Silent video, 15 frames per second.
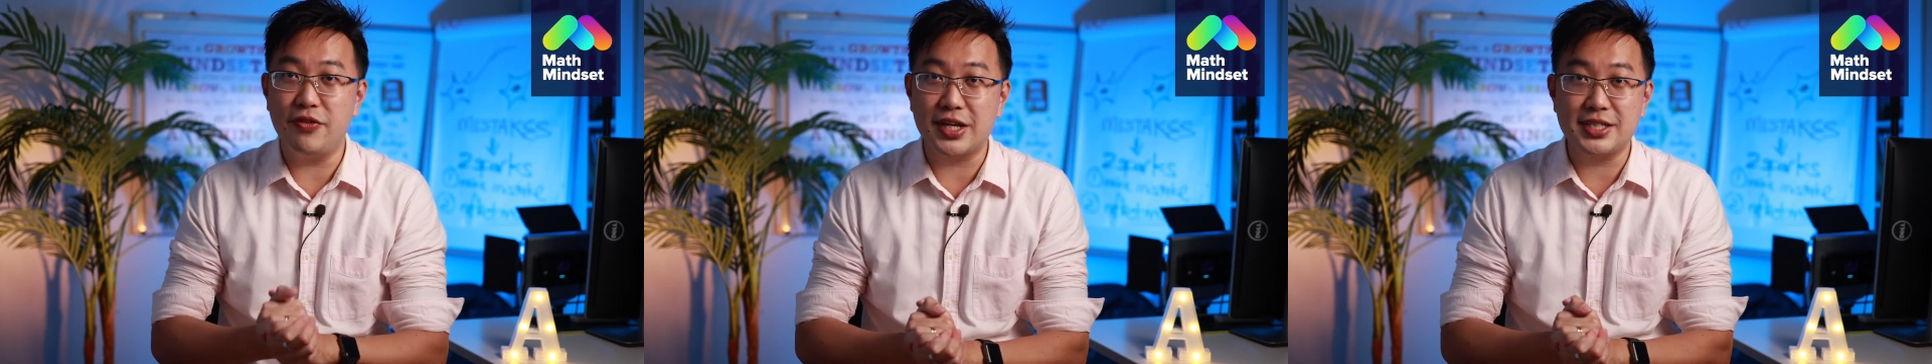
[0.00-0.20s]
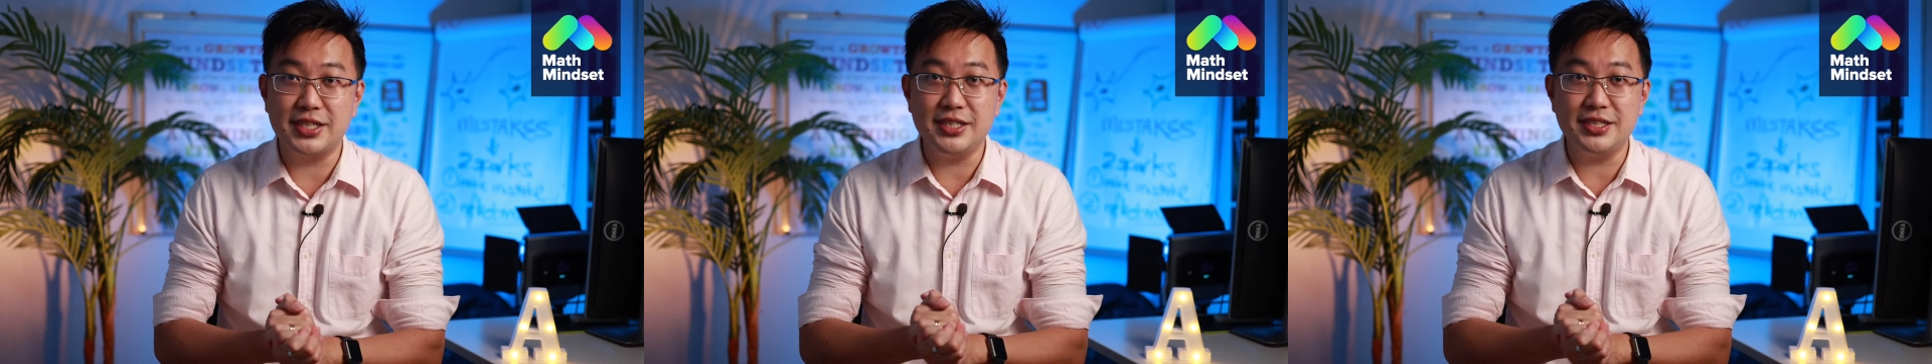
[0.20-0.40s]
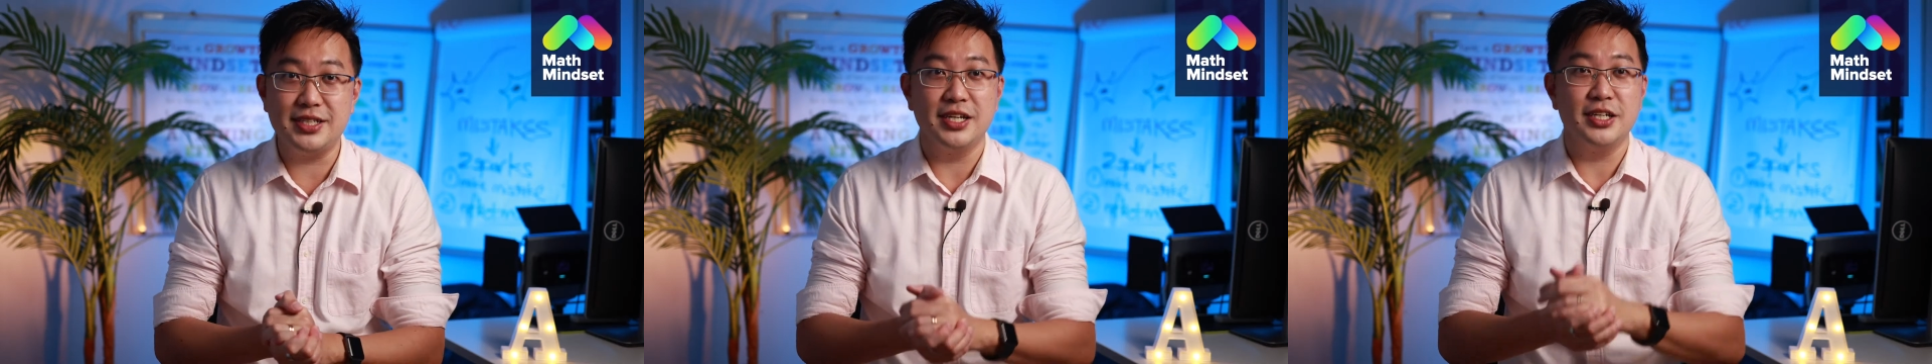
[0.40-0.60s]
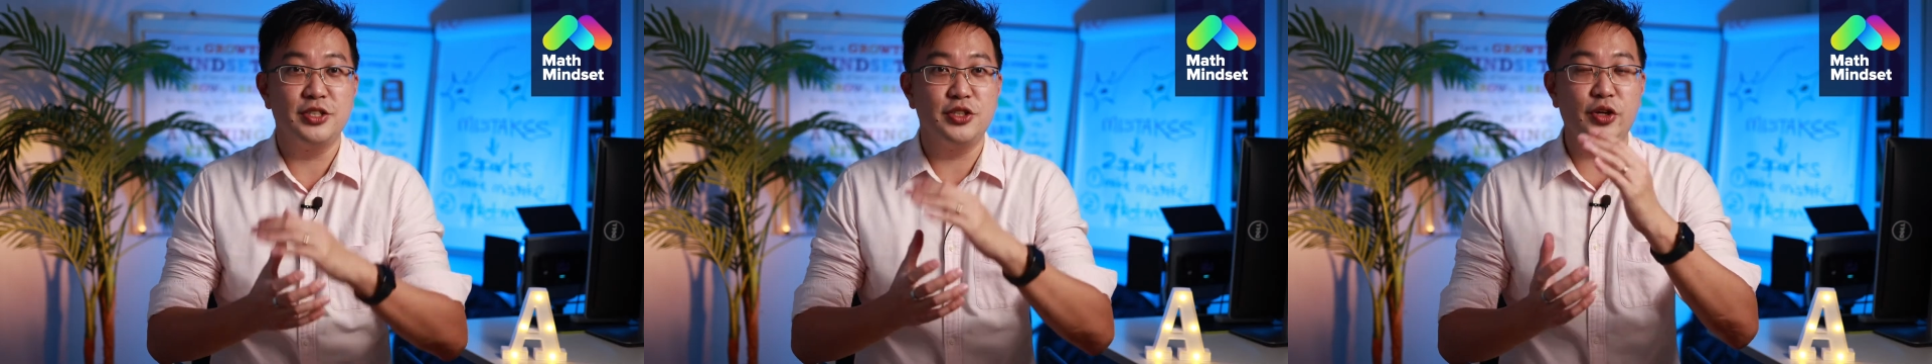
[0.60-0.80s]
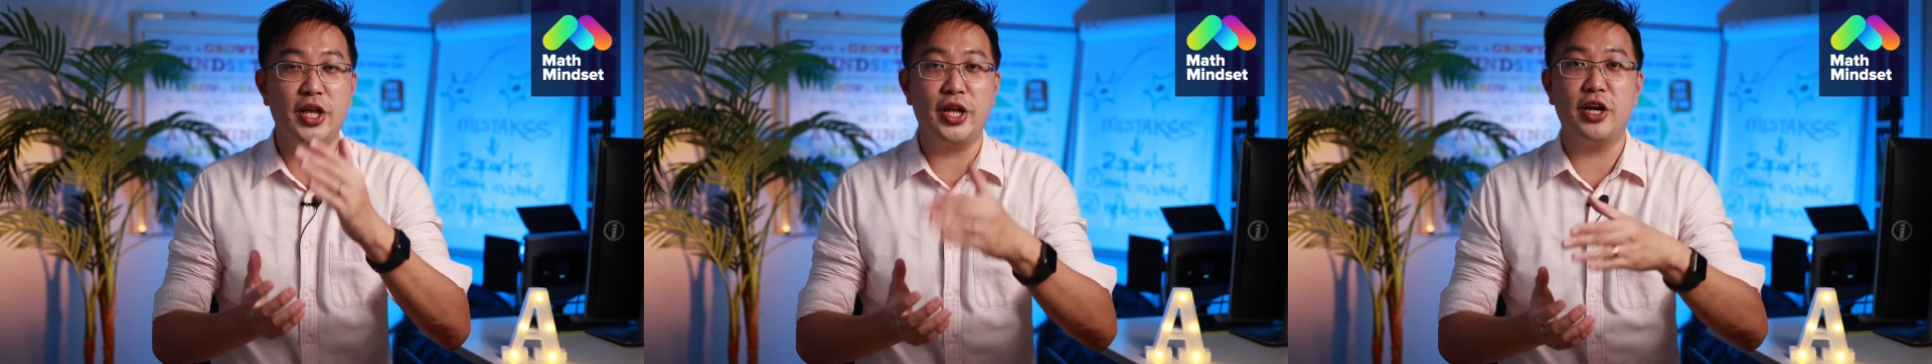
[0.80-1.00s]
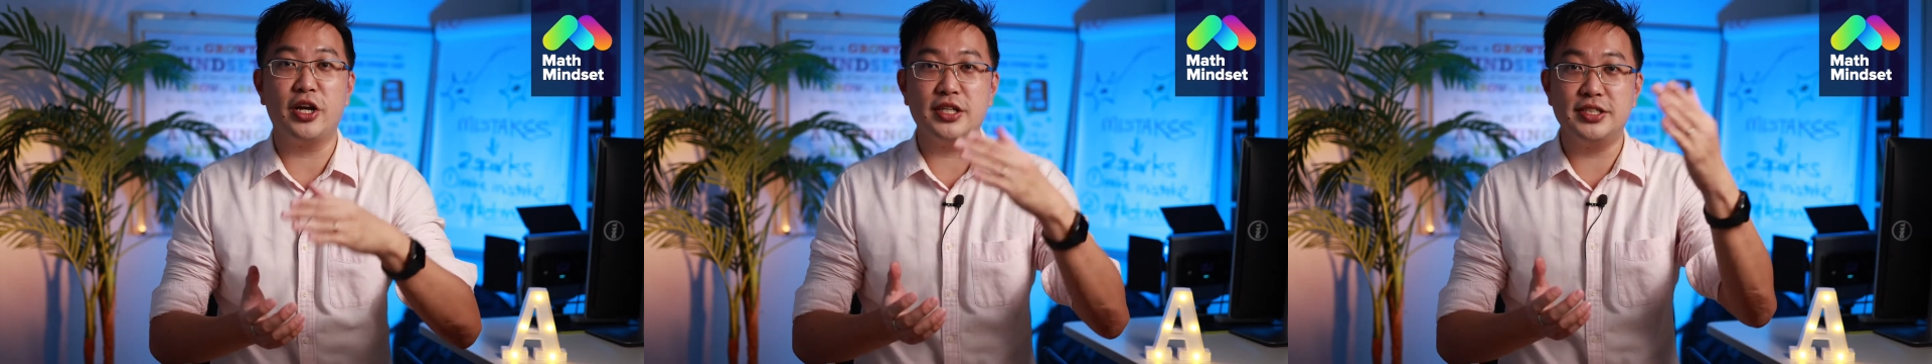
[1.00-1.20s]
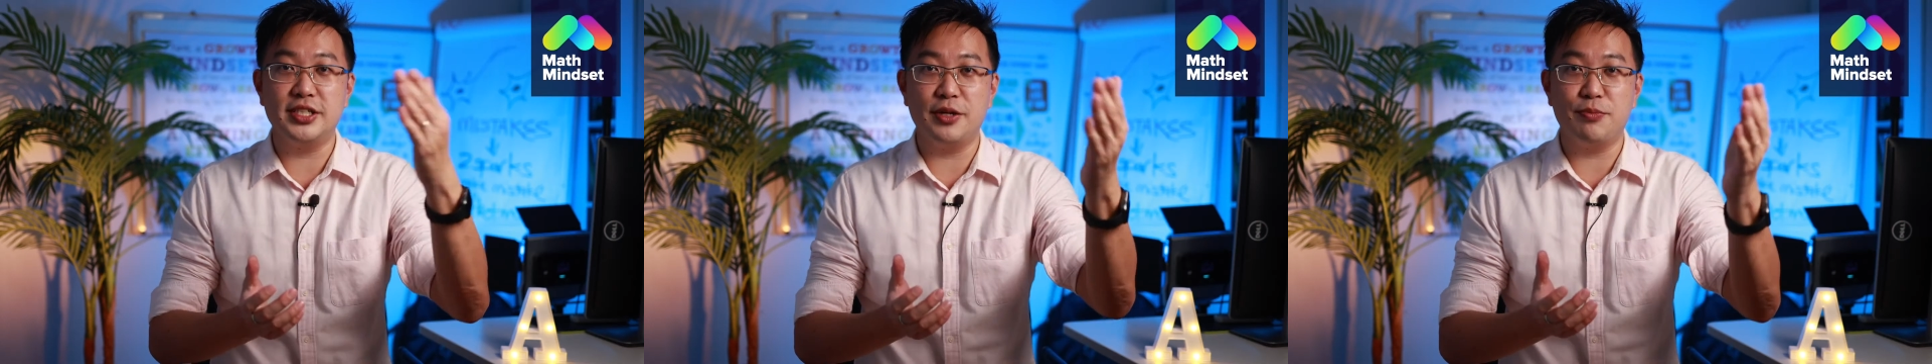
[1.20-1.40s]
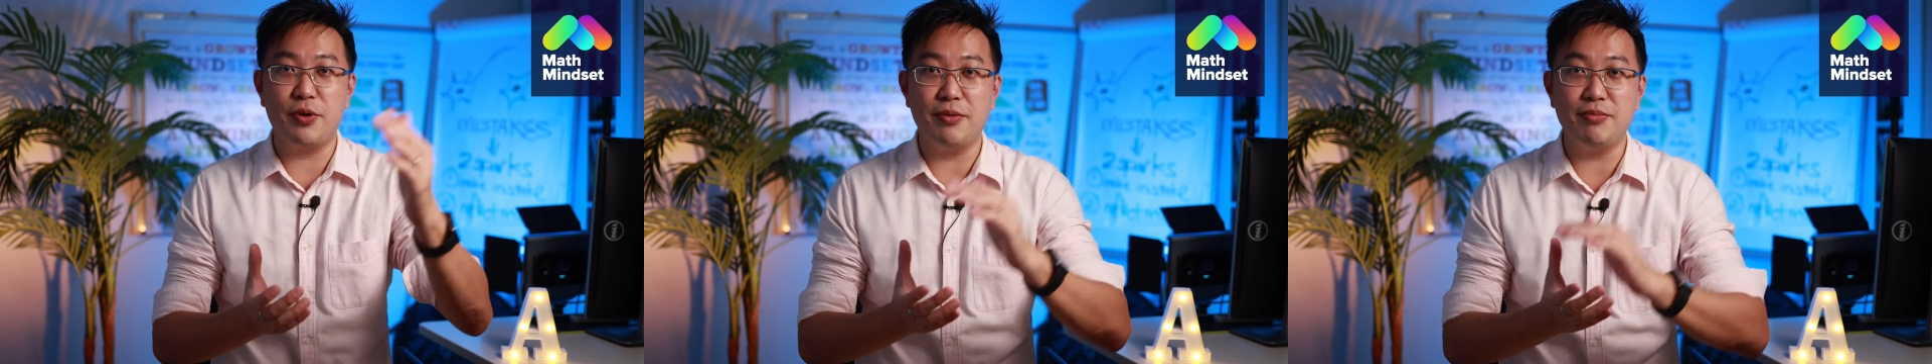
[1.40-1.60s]
factors, so they are not
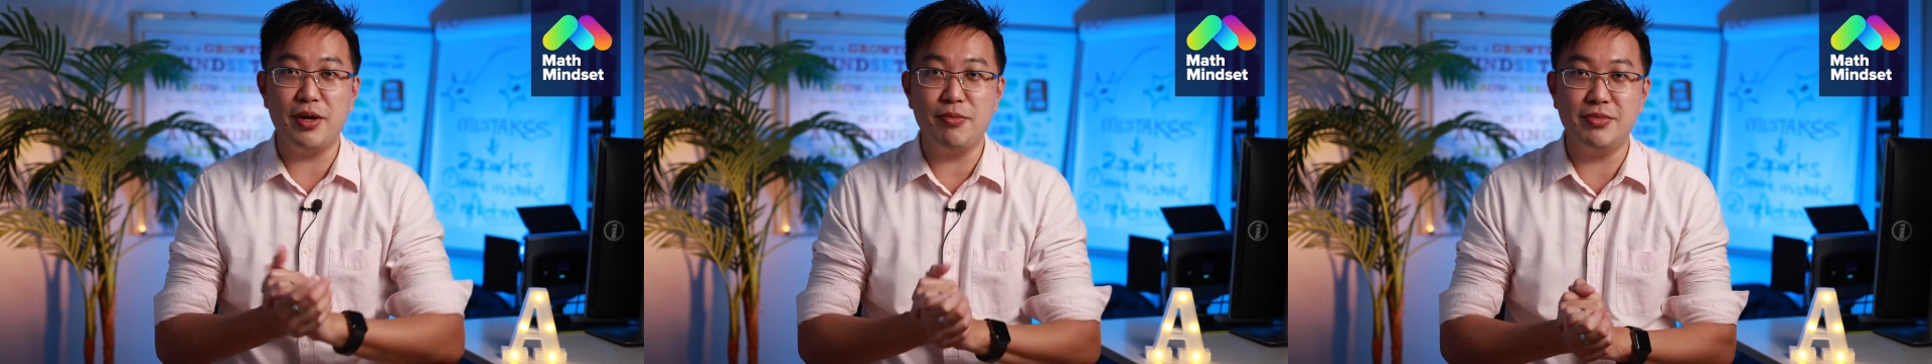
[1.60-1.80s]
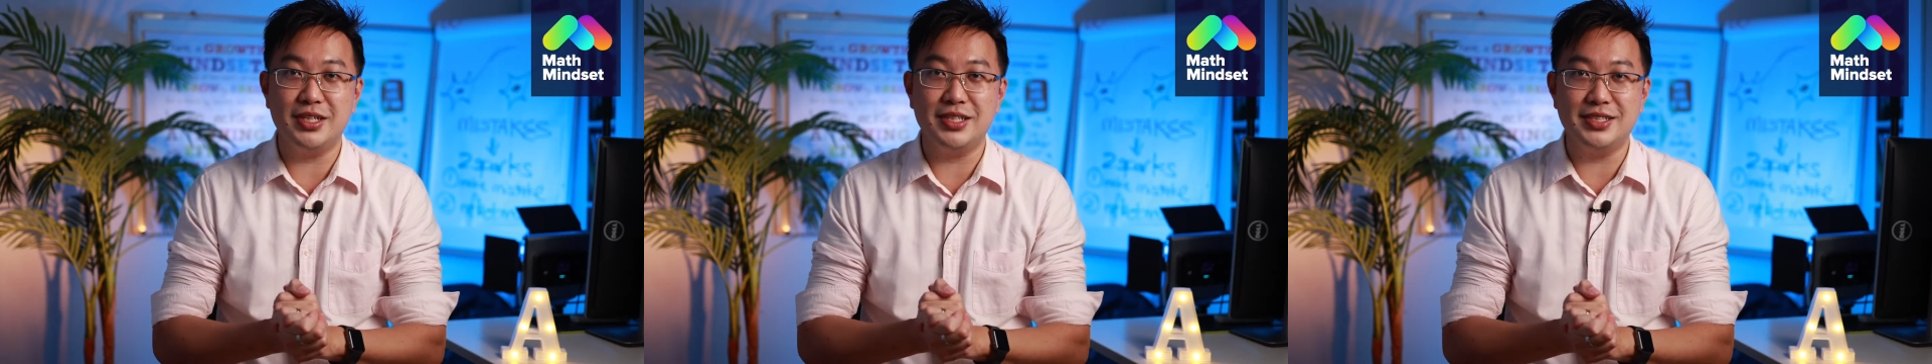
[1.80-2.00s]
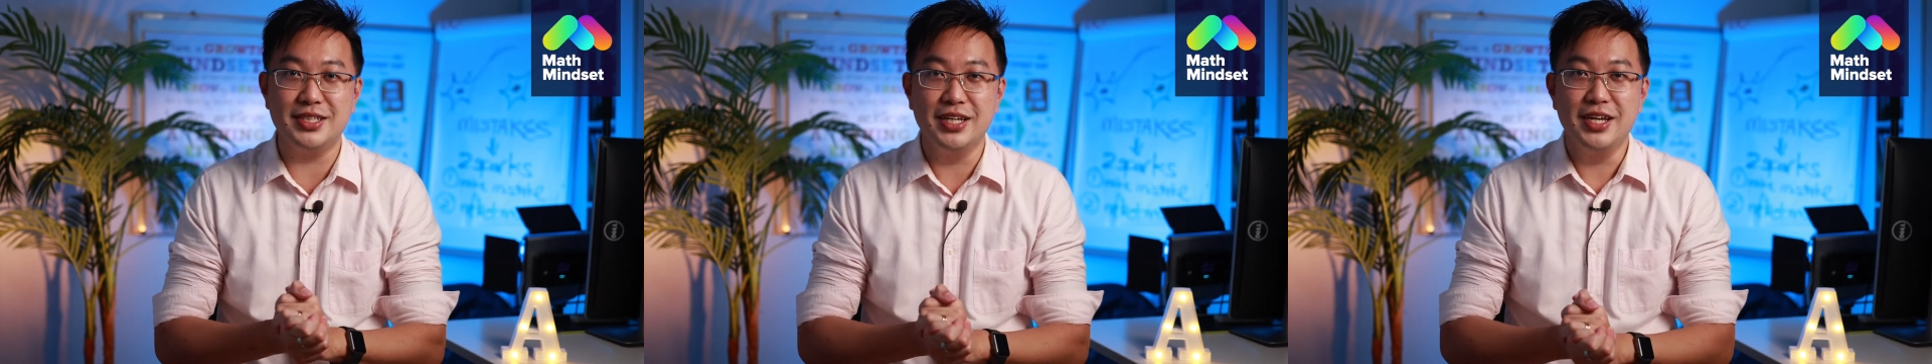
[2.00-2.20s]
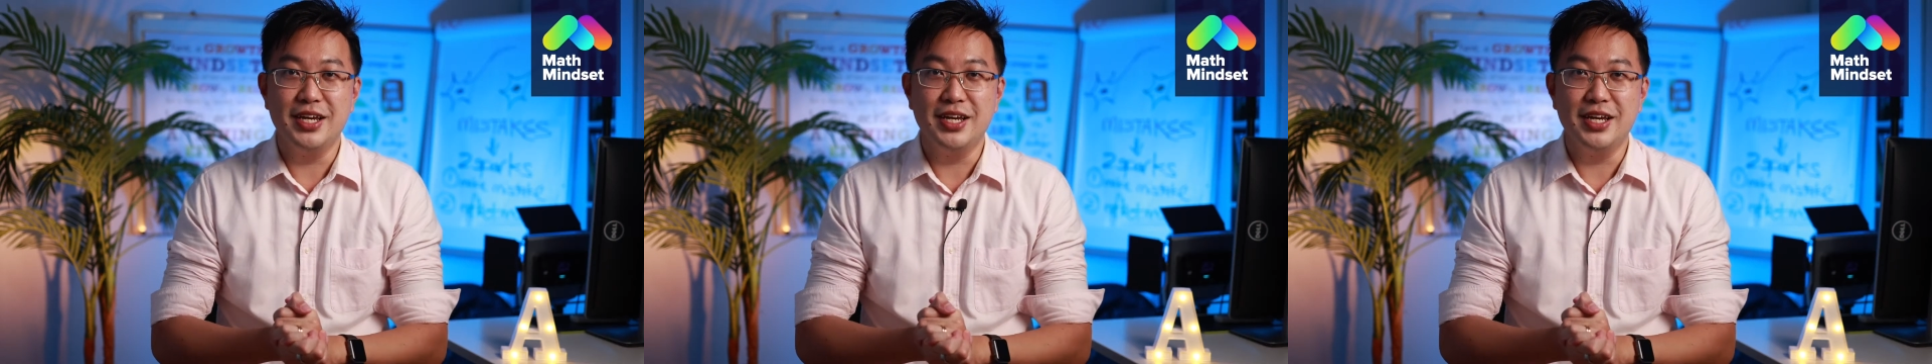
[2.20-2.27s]
considered prime numbers.